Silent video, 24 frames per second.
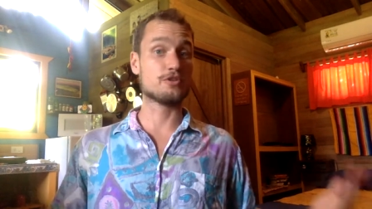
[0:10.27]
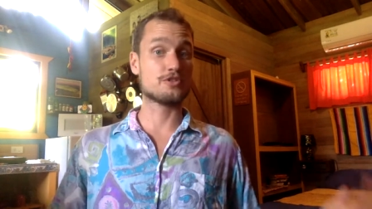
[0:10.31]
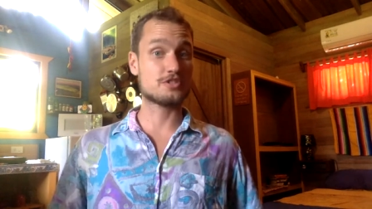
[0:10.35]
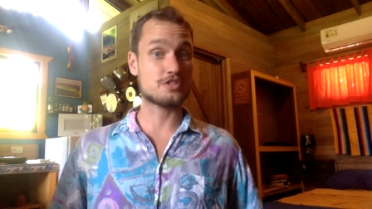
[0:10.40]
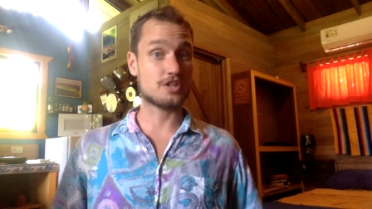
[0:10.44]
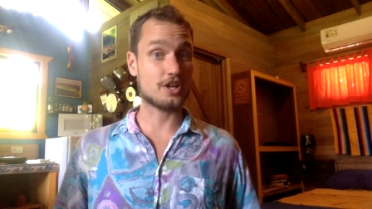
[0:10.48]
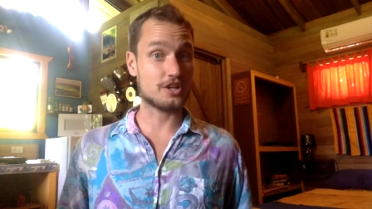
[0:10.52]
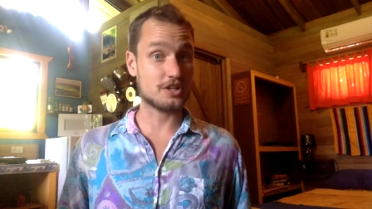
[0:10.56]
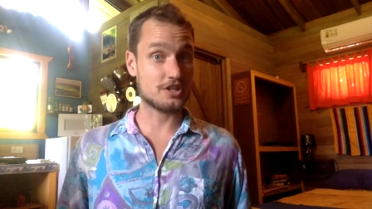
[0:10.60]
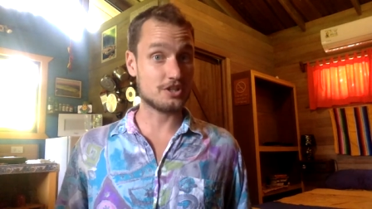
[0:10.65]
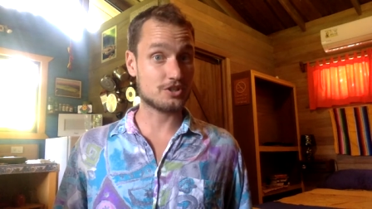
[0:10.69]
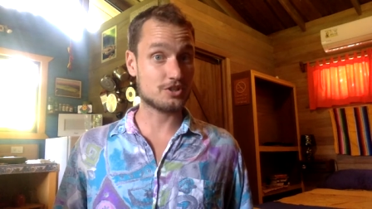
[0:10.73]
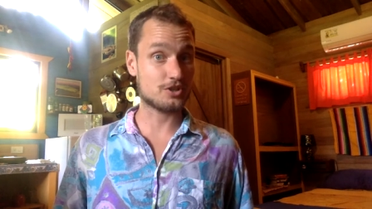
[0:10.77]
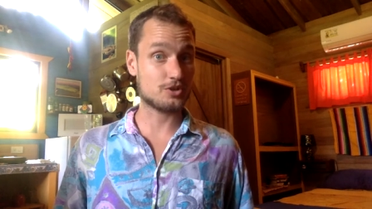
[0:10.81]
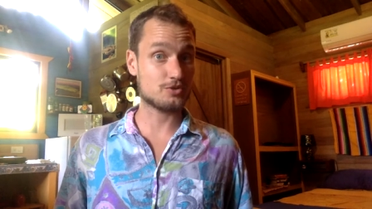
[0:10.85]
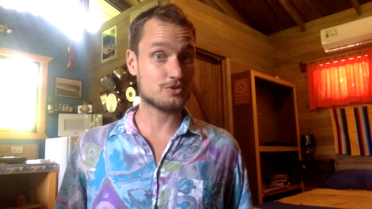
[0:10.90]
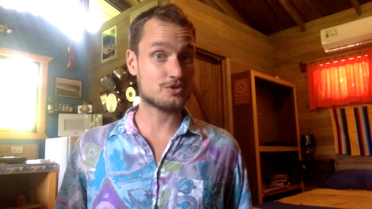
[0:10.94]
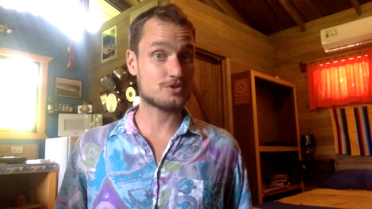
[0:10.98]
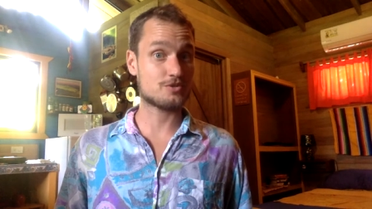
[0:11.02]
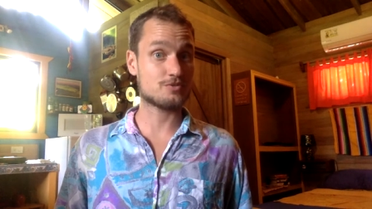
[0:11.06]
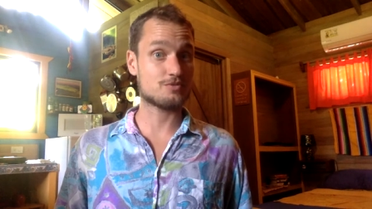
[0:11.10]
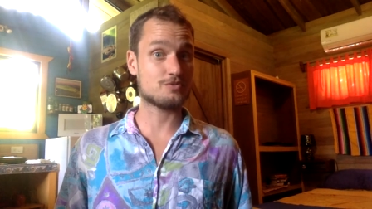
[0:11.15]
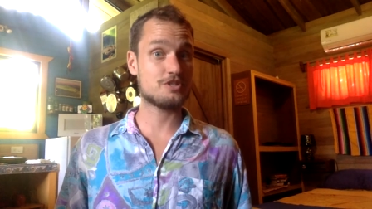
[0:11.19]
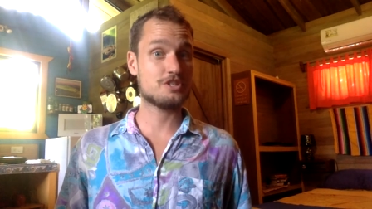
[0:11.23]
sunny
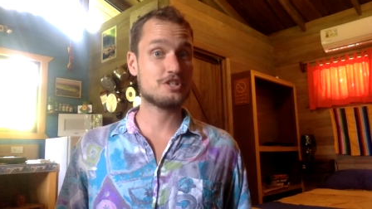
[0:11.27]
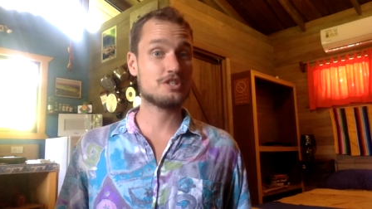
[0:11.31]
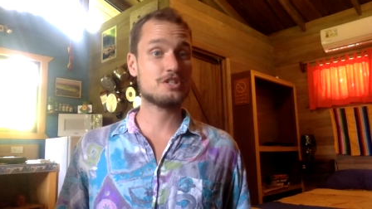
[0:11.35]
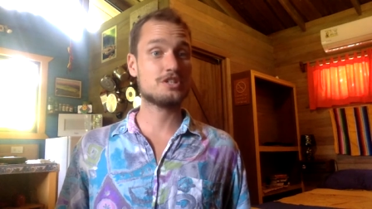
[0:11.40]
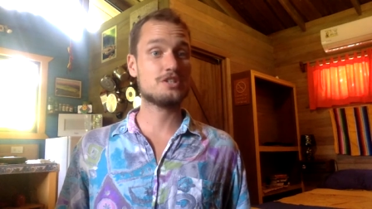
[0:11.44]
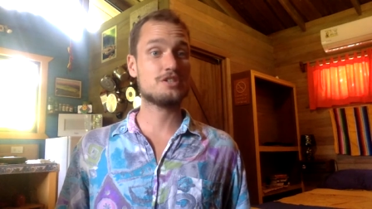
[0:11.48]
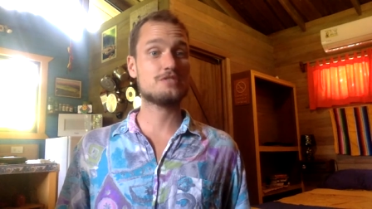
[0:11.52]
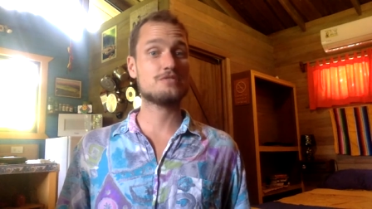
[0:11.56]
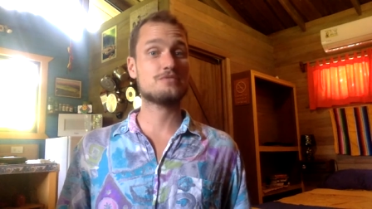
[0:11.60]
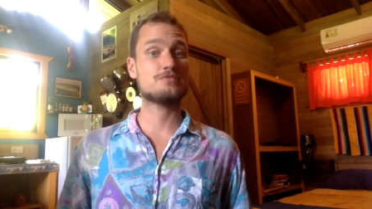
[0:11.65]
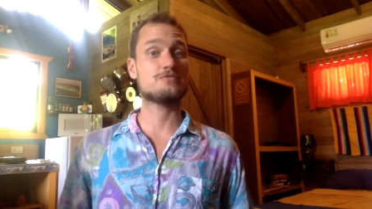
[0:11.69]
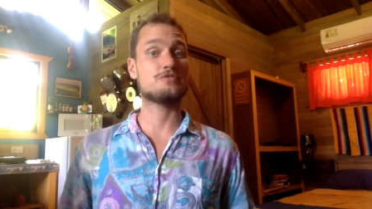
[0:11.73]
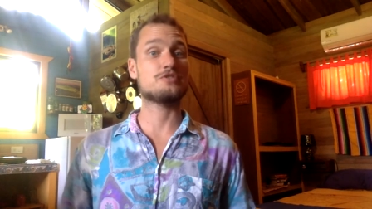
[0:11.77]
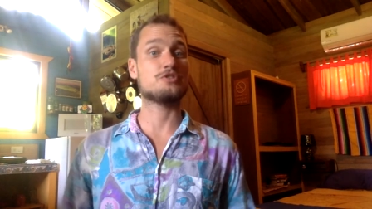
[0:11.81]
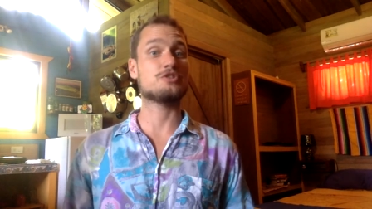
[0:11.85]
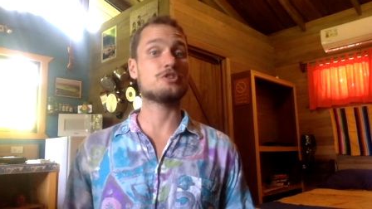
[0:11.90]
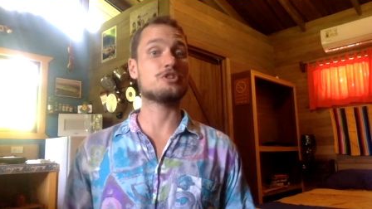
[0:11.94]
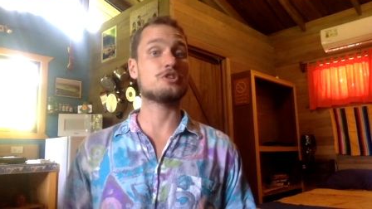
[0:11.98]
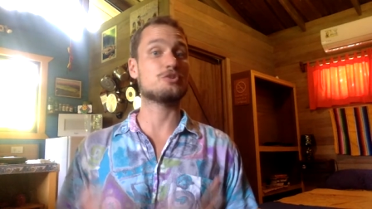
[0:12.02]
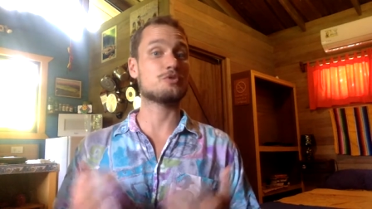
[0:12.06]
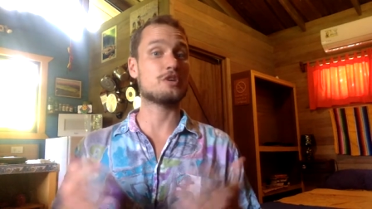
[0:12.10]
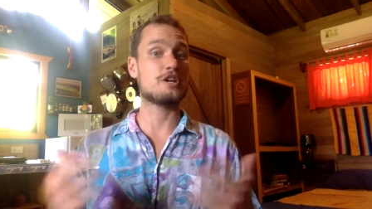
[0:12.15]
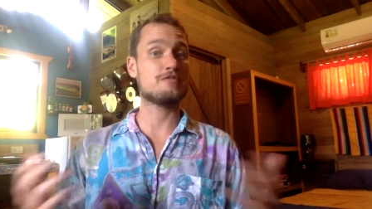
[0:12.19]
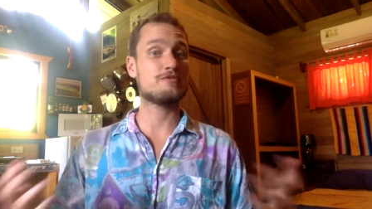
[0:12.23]
Costa Rica,
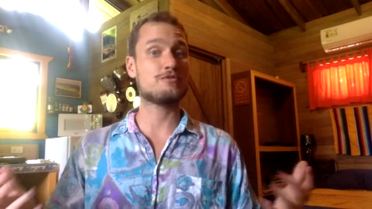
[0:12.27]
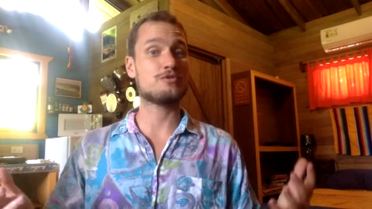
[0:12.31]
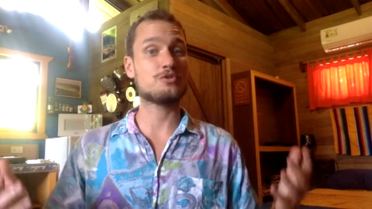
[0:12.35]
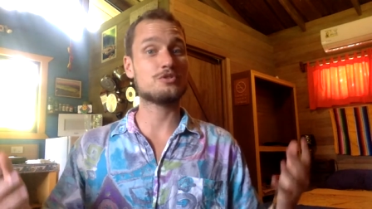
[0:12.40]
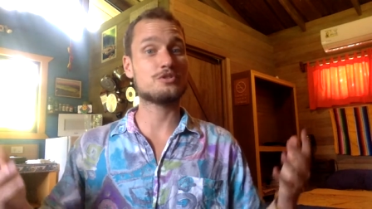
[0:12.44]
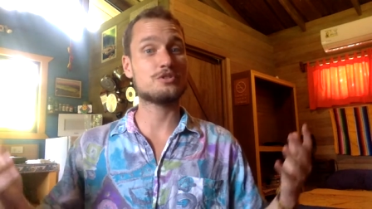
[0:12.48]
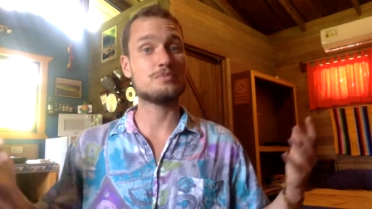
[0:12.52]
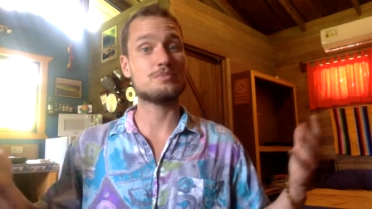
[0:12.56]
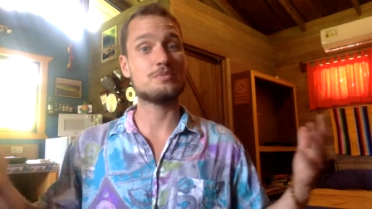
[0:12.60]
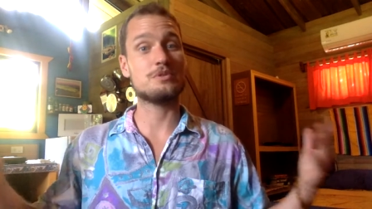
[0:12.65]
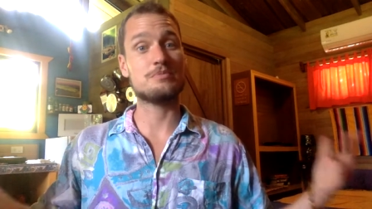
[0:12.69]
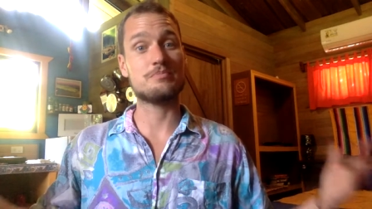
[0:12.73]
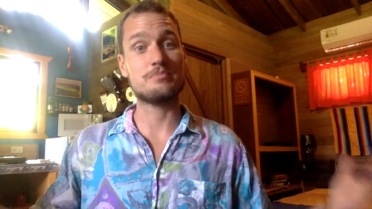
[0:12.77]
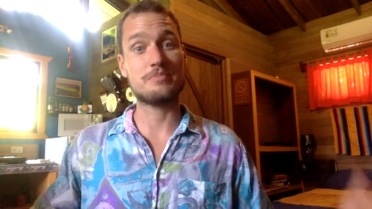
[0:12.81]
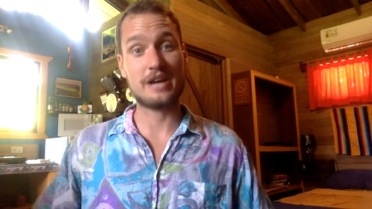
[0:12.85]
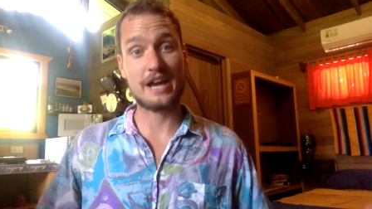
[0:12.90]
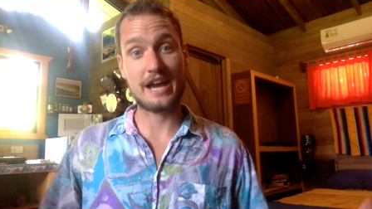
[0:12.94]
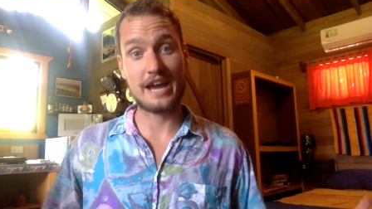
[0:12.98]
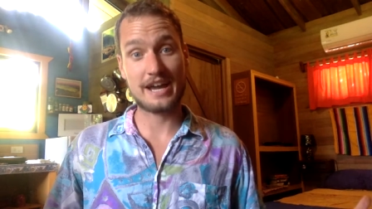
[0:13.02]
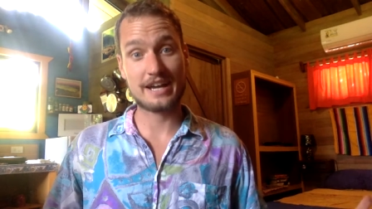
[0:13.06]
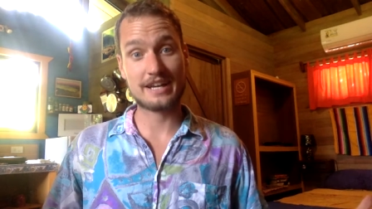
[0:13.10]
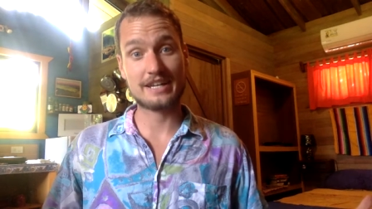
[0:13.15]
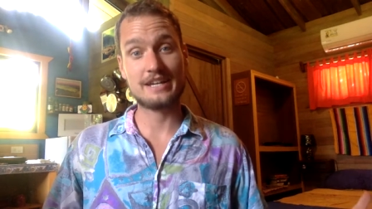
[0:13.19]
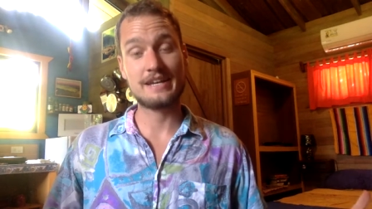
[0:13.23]
feeling grateful to be
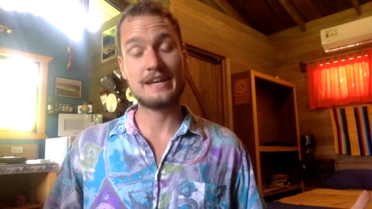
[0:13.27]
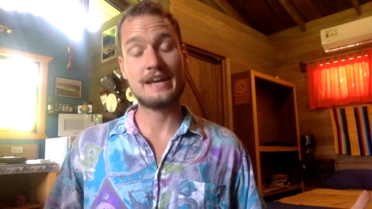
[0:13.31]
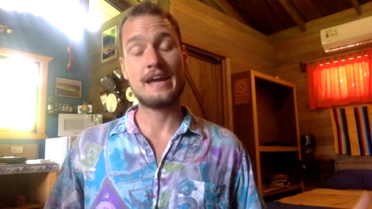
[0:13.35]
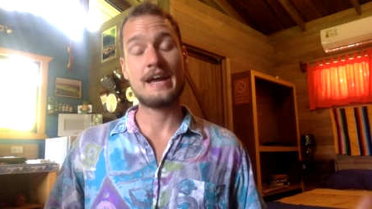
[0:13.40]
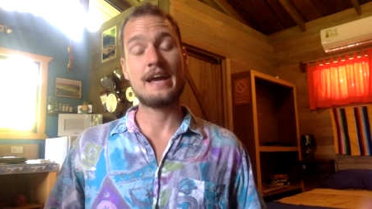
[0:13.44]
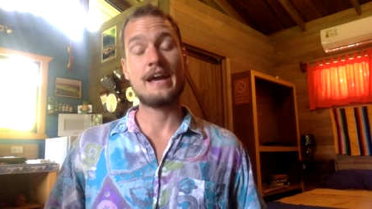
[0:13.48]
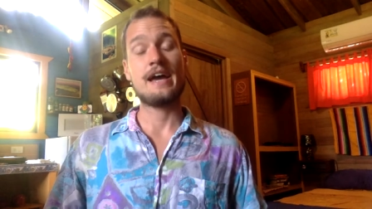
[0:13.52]
back.